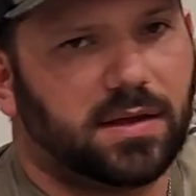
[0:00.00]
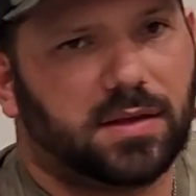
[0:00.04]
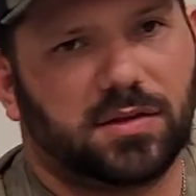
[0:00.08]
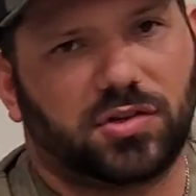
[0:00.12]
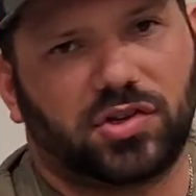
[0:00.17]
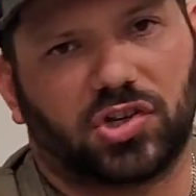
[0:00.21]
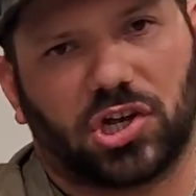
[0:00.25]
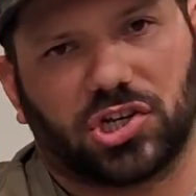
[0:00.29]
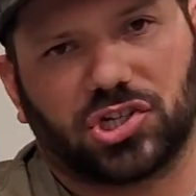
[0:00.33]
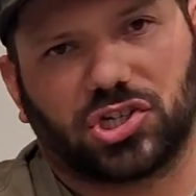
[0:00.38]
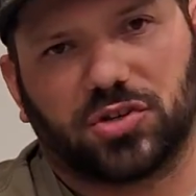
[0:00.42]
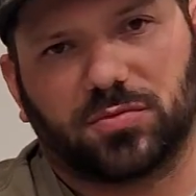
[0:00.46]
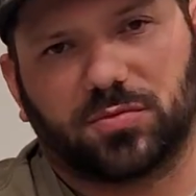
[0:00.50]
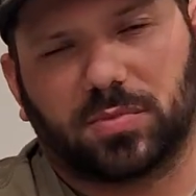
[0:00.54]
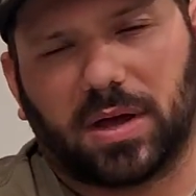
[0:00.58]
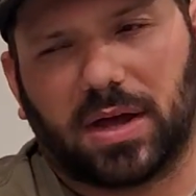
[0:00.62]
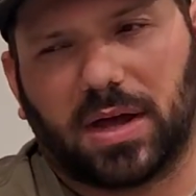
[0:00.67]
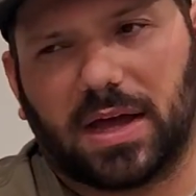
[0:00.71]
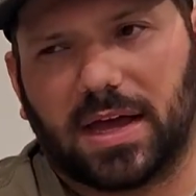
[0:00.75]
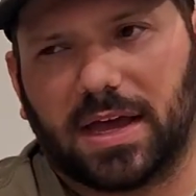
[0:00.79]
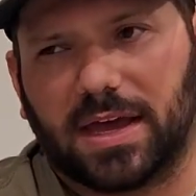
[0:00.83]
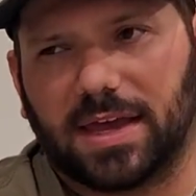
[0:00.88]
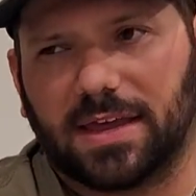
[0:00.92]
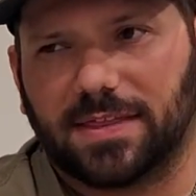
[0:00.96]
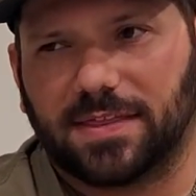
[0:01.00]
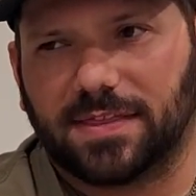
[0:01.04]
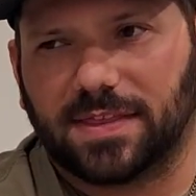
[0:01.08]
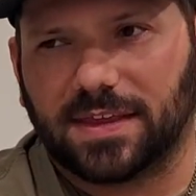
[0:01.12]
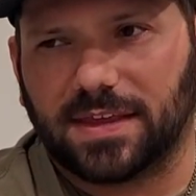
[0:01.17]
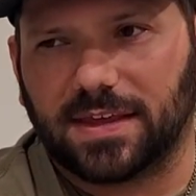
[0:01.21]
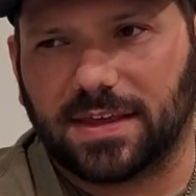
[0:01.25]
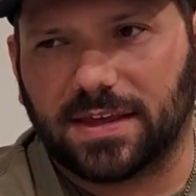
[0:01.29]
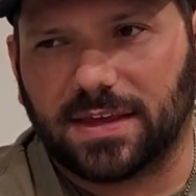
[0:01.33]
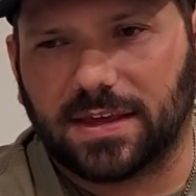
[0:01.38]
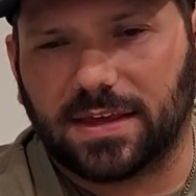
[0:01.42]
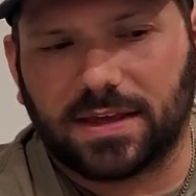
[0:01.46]
Judging by
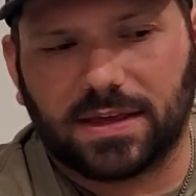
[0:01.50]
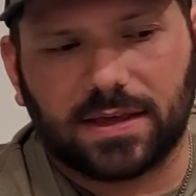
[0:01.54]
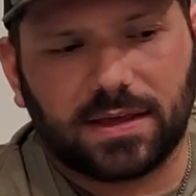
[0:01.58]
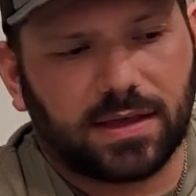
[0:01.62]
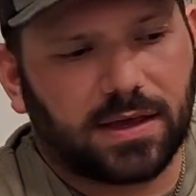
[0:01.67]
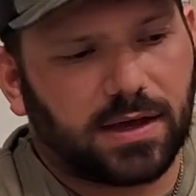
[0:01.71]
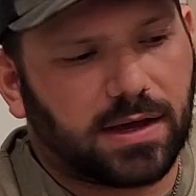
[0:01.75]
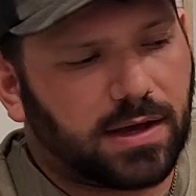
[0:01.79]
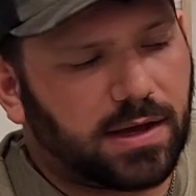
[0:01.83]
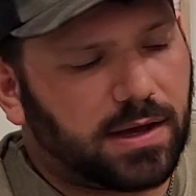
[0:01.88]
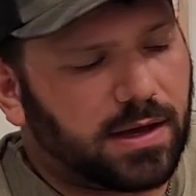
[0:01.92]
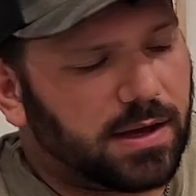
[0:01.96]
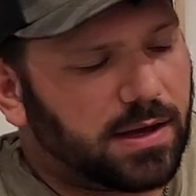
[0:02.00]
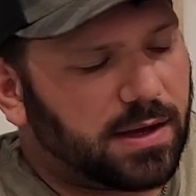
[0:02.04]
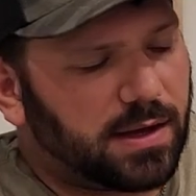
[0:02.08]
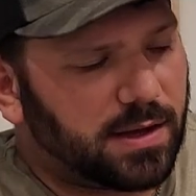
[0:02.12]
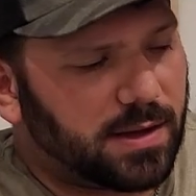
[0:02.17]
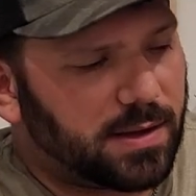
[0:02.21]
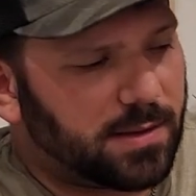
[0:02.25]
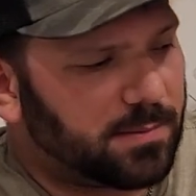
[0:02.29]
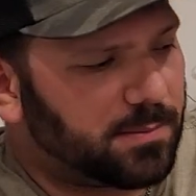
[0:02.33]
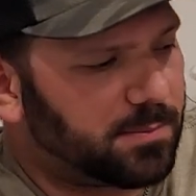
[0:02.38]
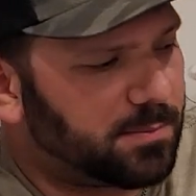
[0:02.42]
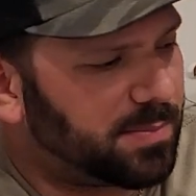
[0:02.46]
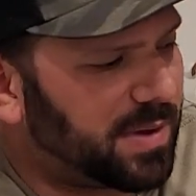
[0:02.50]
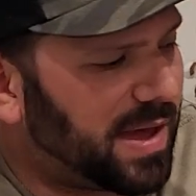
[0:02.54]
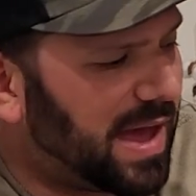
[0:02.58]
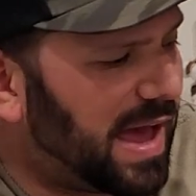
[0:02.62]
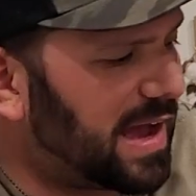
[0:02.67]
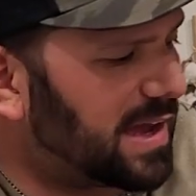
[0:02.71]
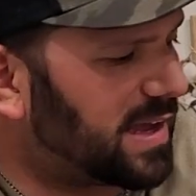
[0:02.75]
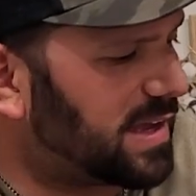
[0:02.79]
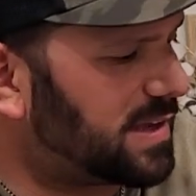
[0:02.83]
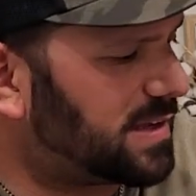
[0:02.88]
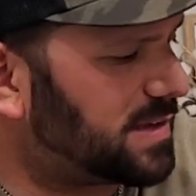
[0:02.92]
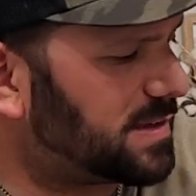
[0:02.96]
the
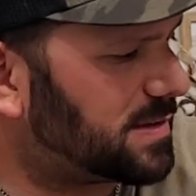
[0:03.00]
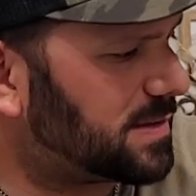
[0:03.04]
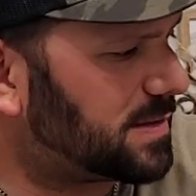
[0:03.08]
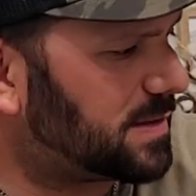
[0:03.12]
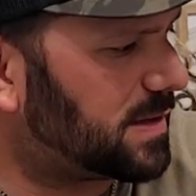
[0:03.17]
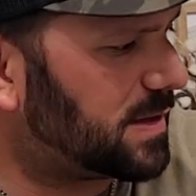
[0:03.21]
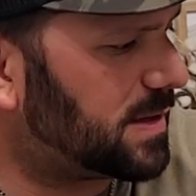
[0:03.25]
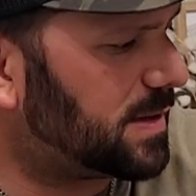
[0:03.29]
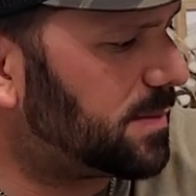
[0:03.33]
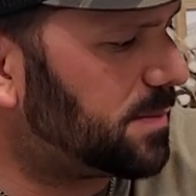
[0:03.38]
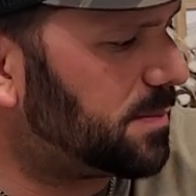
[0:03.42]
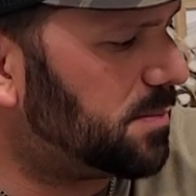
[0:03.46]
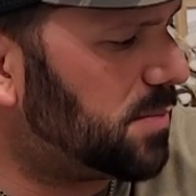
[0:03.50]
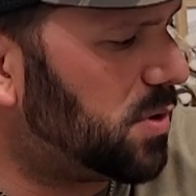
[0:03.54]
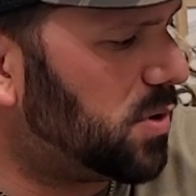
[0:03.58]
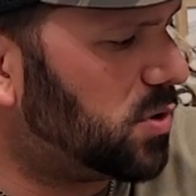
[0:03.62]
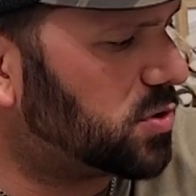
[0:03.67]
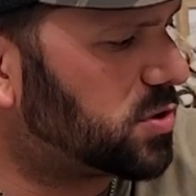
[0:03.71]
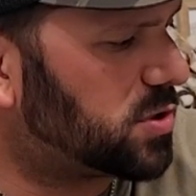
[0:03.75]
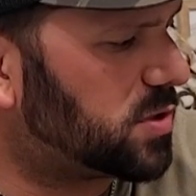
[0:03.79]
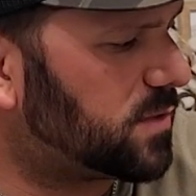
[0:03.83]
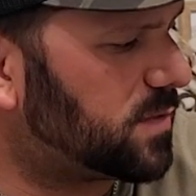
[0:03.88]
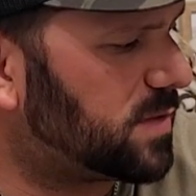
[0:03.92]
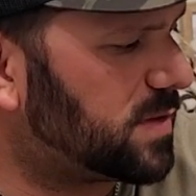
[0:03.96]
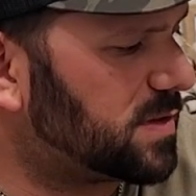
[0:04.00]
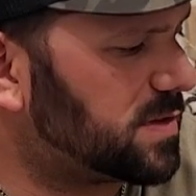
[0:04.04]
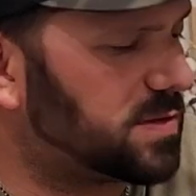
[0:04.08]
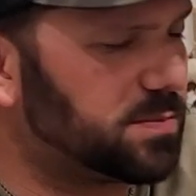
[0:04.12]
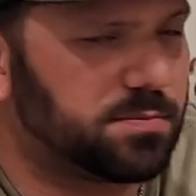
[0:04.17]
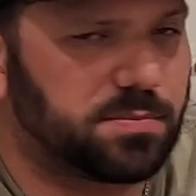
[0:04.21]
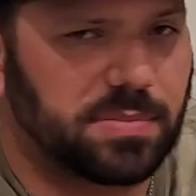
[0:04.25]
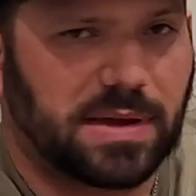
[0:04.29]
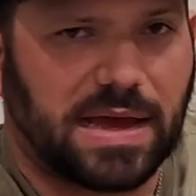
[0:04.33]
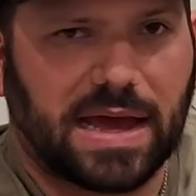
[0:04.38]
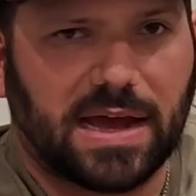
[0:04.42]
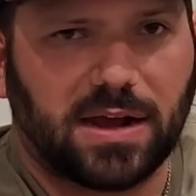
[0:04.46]
packing slip, most of it's
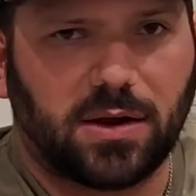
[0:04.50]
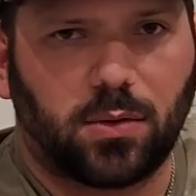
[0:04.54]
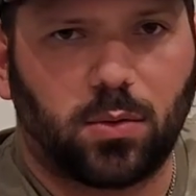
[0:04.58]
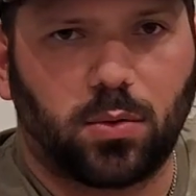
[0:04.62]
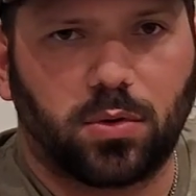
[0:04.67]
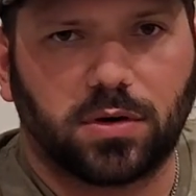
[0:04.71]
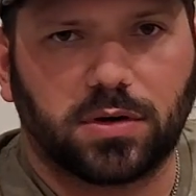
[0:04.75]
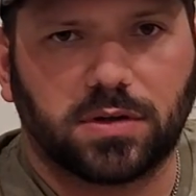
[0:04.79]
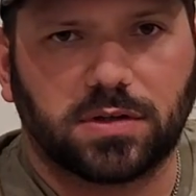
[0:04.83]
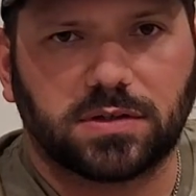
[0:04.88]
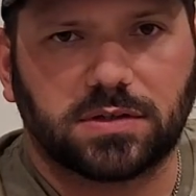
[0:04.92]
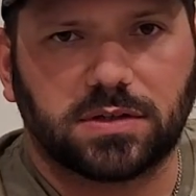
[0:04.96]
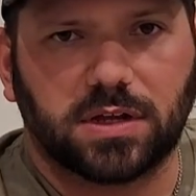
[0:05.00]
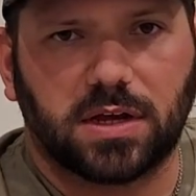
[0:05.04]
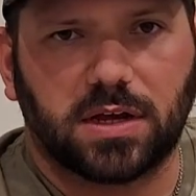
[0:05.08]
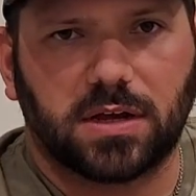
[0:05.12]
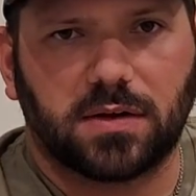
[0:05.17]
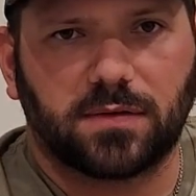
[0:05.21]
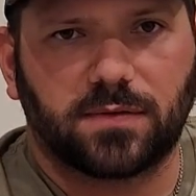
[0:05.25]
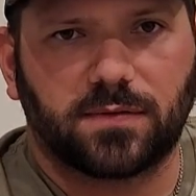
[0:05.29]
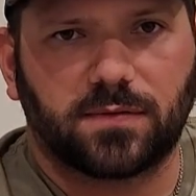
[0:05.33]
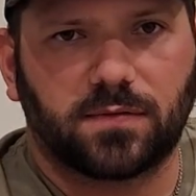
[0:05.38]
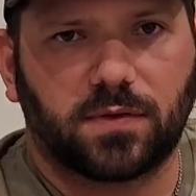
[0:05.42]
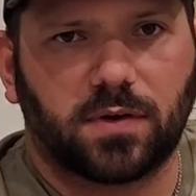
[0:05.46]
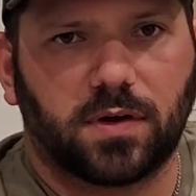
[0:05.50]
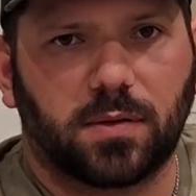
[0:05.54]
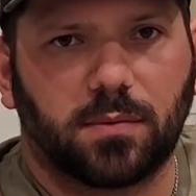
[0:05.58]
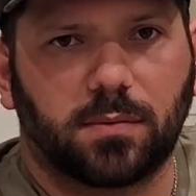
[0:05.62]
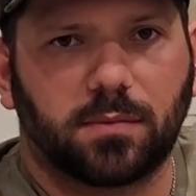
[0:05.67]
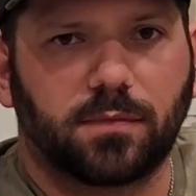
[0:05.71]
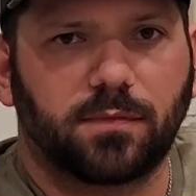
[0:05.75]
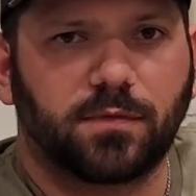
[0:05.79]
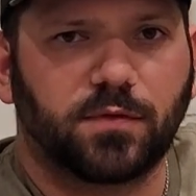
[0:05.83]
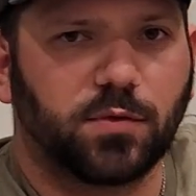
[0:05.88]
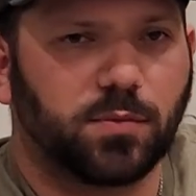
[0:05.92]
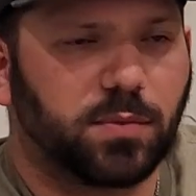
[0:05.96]
back-ordered stuff from
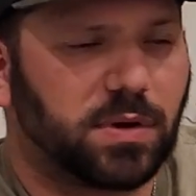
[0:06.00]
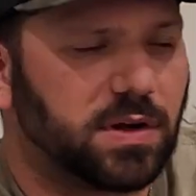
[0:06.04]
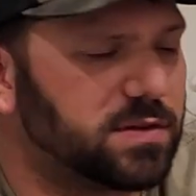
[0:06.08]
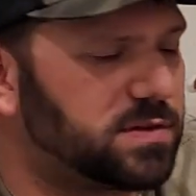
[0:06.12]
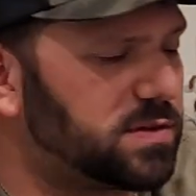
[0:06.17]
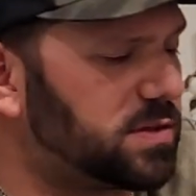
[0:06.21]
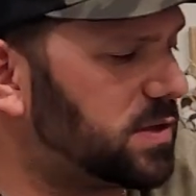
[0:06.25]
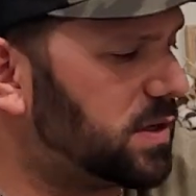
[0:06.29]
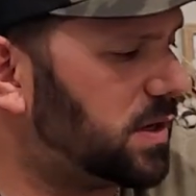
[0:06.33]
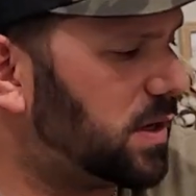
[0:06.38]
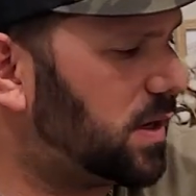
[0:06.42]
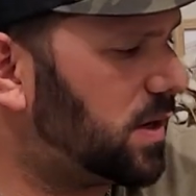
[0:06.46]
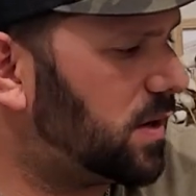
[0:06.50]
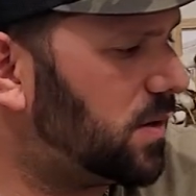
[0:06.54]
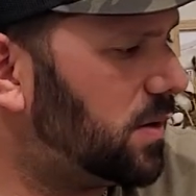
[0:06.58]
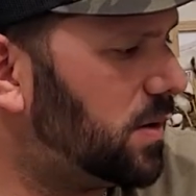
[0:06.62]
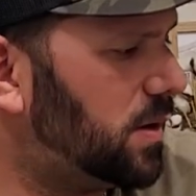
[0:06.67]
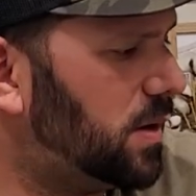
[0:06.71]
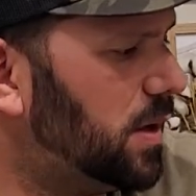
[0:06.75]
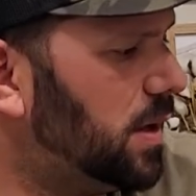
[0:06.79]
a few months ago.